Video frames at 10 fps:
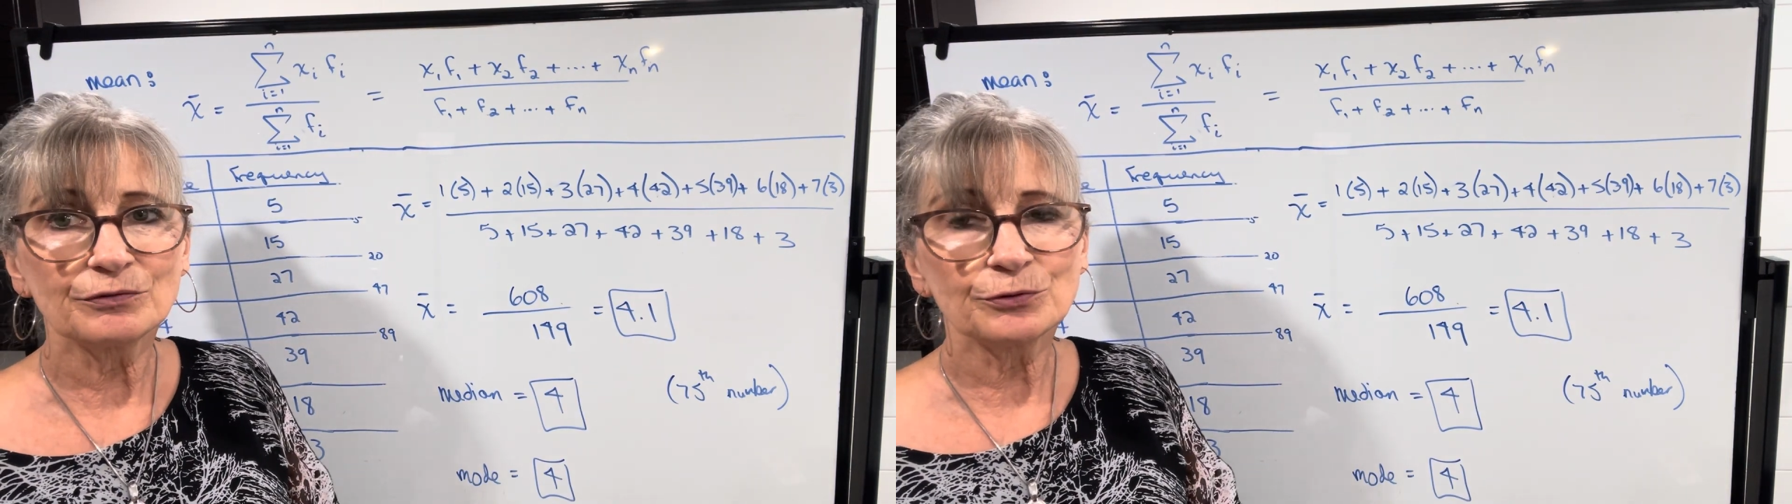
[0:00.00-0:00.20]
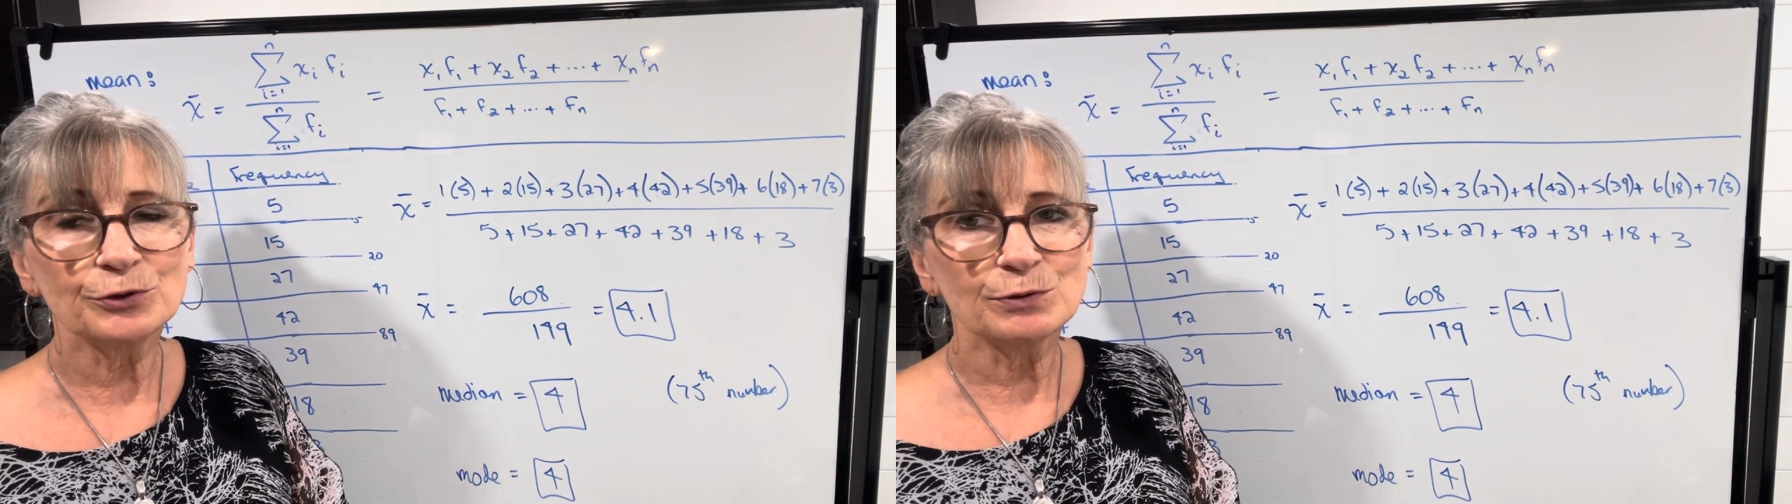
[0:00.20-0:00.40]

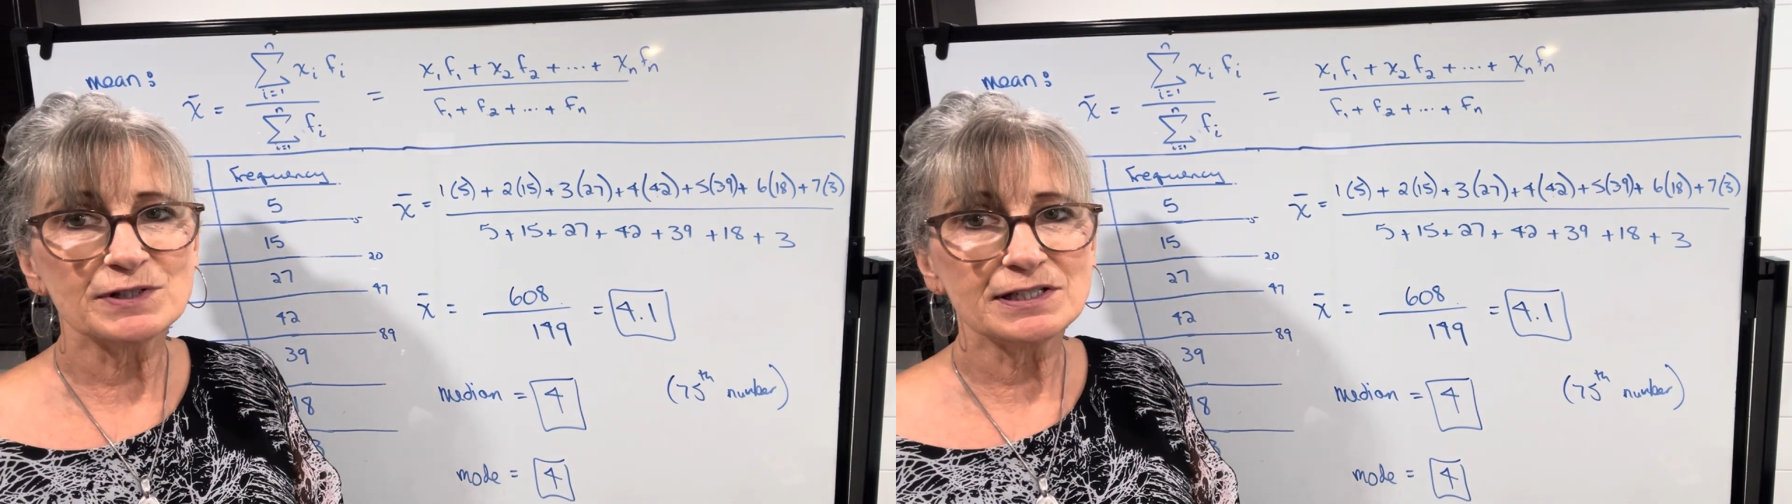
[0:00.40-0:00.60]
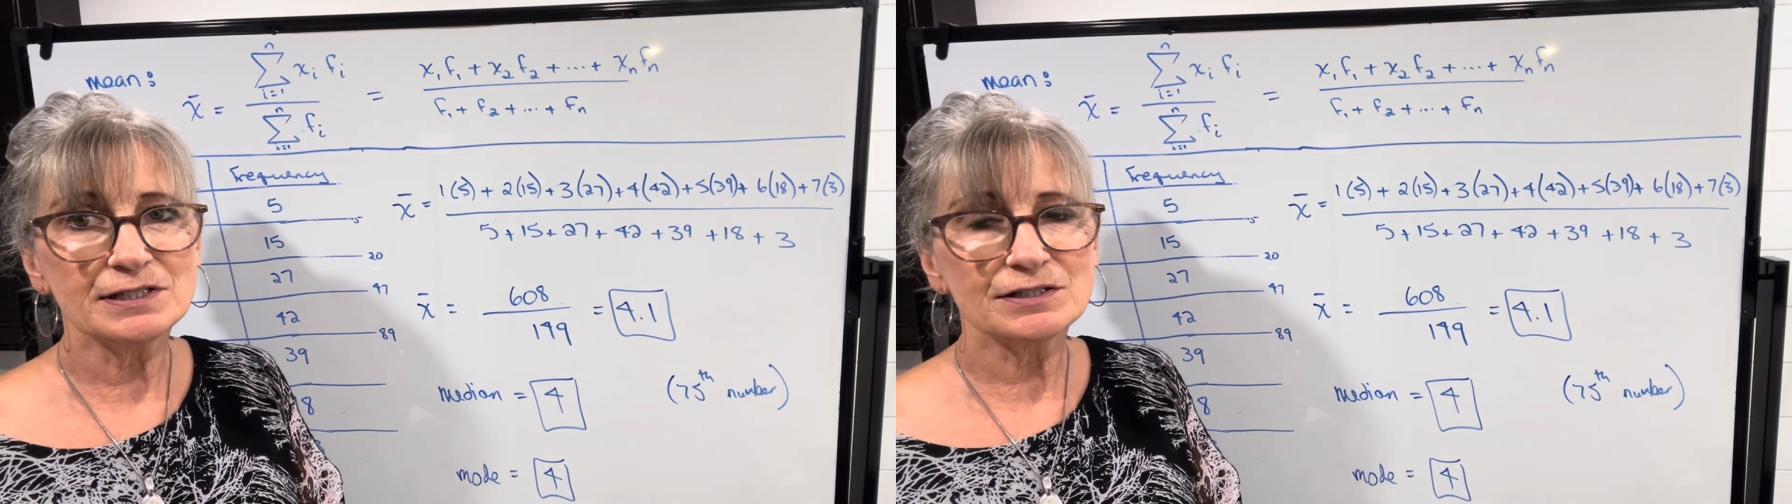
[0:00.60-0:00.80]

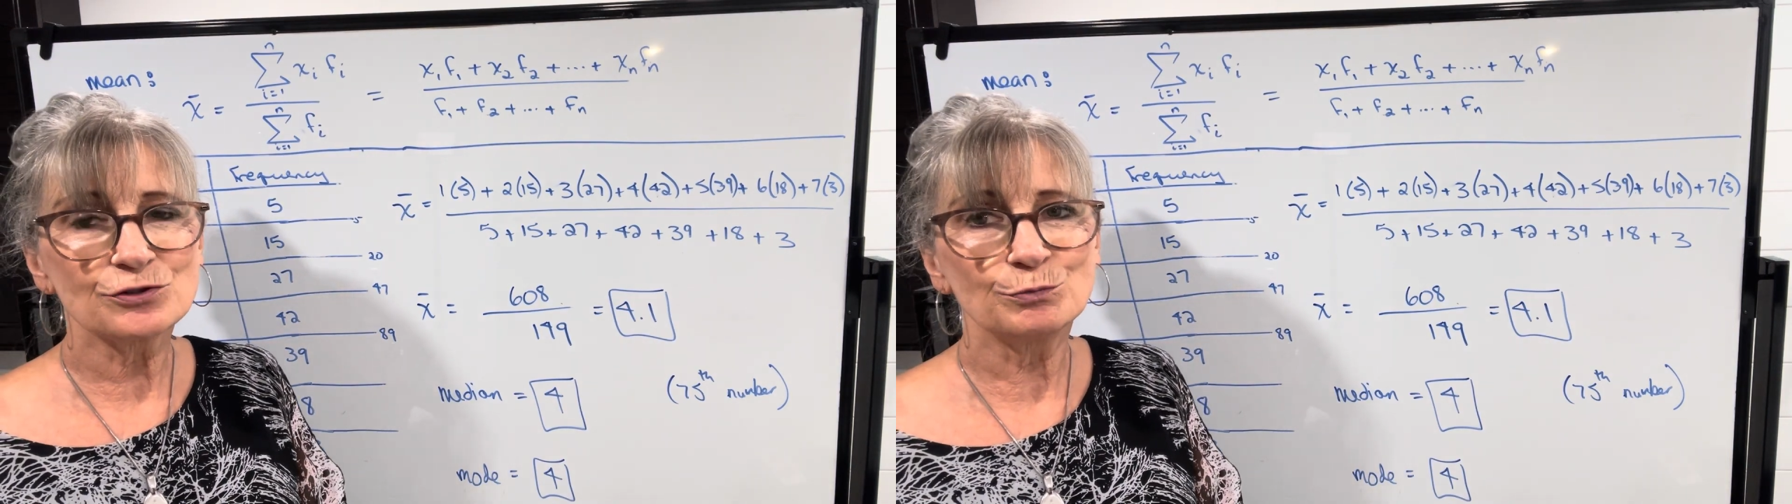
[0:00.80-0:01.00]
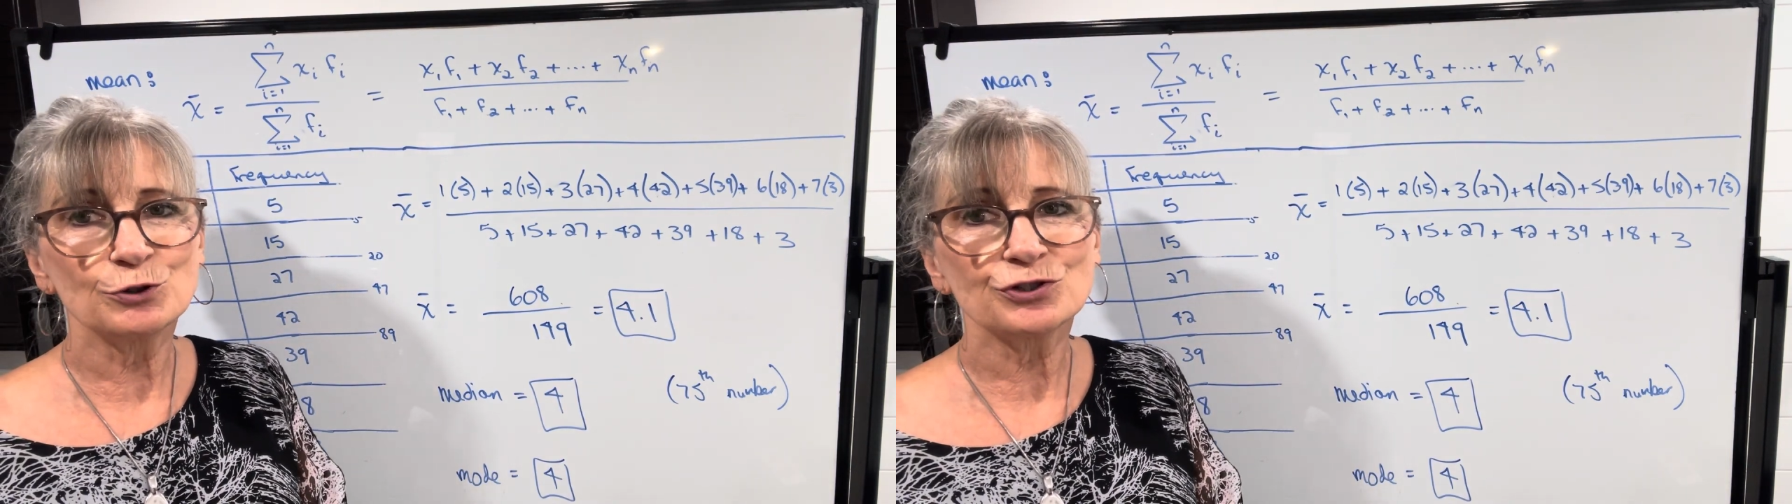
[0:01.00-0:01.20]
frequency
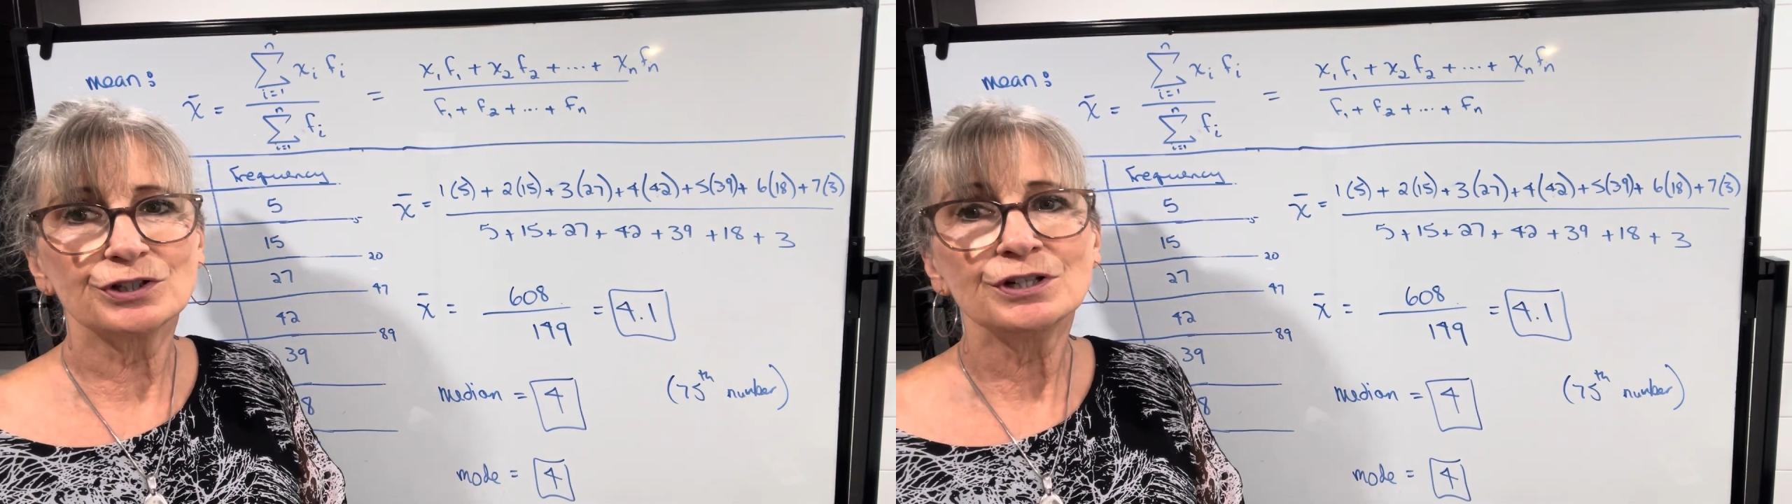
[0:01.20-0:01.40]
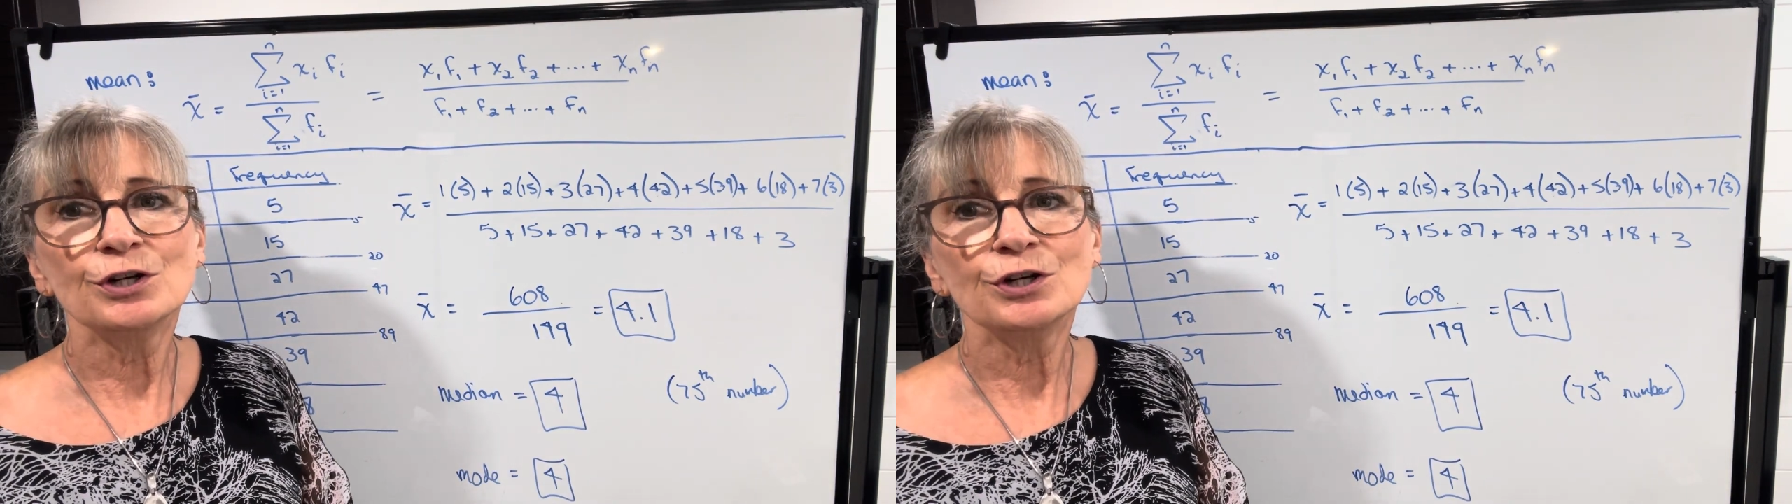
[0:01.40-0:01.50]
distribution